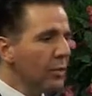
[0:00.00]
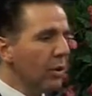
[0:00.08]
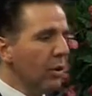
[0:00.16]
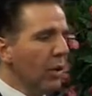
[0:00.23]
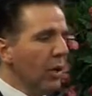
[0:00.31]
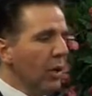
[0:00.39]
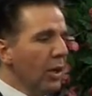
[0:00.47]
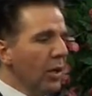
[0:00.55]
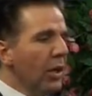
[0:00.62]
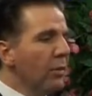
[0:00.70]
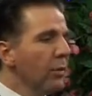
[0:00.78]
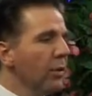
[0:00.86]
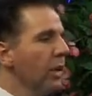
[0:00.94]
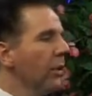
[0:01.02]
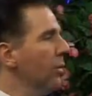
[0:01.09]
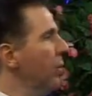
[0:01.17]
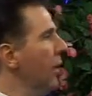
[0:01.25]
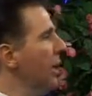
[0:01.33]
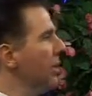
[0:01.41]
So if we look
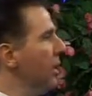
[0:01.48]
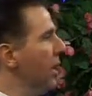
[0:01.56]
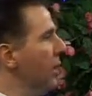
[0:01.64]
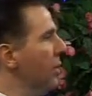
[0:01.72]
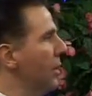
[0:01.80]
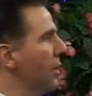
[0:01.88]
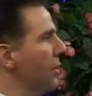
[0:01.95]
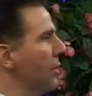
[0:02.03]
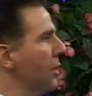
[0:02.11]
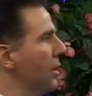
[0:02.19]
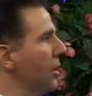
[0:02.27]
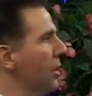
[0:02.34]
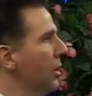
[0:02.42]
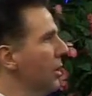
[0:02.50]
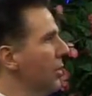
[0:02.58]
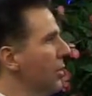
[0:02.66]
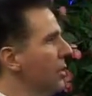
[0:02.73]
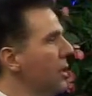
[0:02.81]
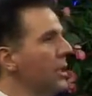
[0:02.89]
at the fossil evidence,
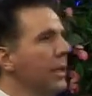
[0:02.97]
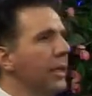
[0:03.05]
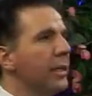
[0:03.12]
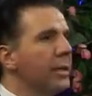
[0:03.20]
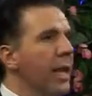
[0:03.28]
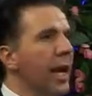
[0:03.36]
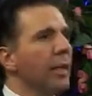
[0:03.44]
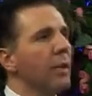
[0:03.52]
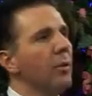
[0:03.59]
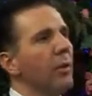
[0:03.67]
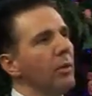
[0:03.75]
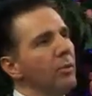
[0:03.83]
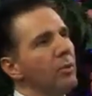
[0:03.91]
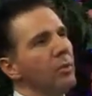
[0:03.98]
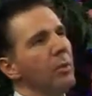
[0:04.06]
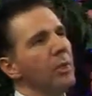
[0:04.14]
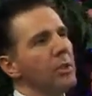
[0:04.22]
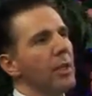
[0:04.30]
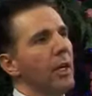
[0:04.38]
we see exactly what
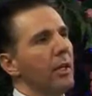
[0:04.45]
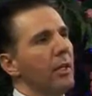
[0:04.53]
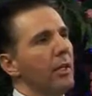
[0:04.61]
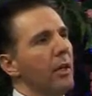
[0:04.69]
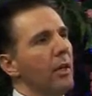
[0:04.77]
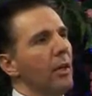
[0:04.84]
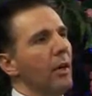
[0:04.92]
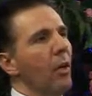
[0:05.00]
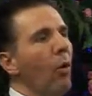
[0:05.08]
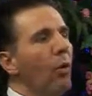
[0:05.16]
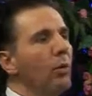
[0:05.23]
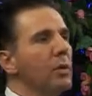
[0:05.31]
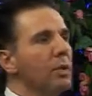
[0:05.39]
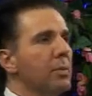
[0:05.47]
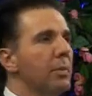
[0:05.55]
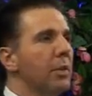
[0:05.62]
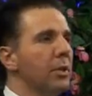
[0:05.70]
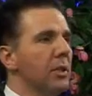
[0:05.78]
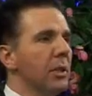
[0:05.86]
Futuyma said. All the
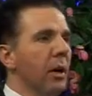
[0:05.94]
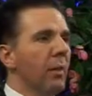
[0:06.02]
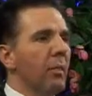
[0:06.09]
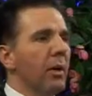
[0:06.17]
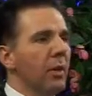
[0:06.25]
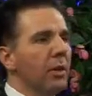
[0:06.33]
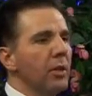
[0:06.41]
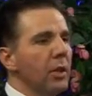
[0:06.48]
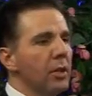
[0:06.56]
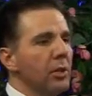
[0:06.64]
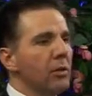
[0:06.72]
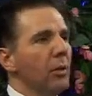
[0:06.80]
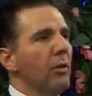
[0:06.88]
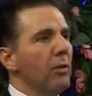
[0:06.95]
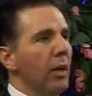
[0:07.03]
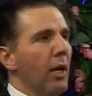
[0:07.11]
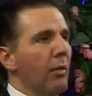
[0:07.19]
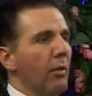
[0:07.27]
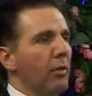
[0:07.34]
species appear in the history
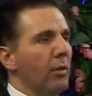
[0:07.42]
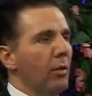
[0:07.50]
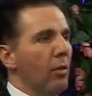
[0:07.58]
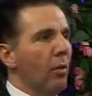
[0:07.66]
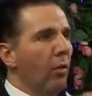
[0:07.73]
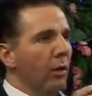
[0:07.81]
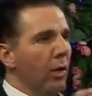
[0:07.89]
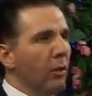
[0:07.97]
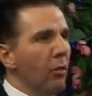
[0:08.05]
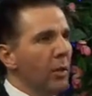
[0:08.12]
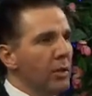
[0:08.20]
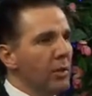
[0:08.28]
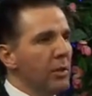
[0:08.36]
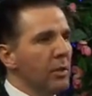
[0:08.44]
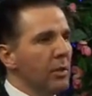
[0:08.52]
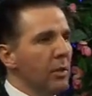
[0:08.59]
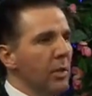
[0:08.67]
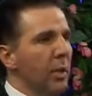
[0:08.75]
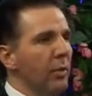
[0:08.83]
of life, all at
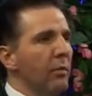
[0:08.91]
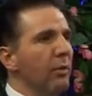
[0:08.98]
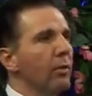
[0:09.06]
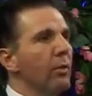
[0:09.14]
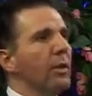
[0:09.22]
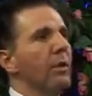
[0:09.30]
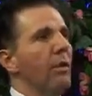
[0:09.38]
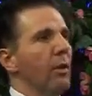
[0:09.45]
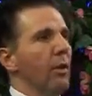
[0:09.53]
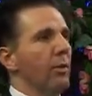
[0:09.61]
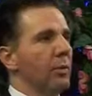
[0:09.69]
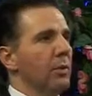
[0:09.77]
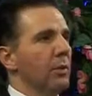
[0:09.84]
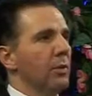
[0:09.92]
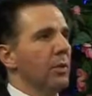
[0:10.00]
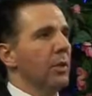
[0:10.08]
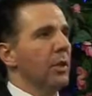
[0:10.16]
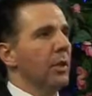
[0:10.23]
once and fully developed.